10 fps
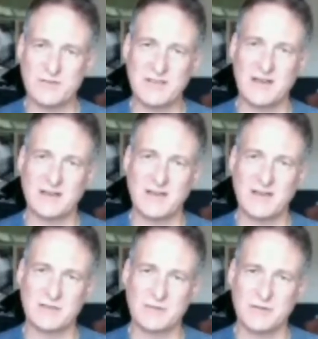sort of
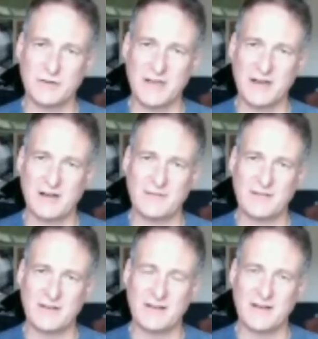contributing
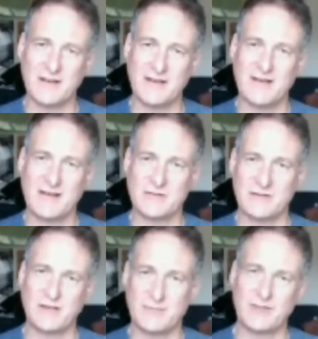and sort of looking
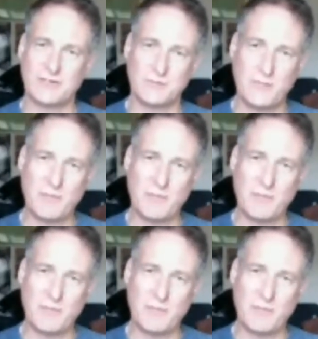after,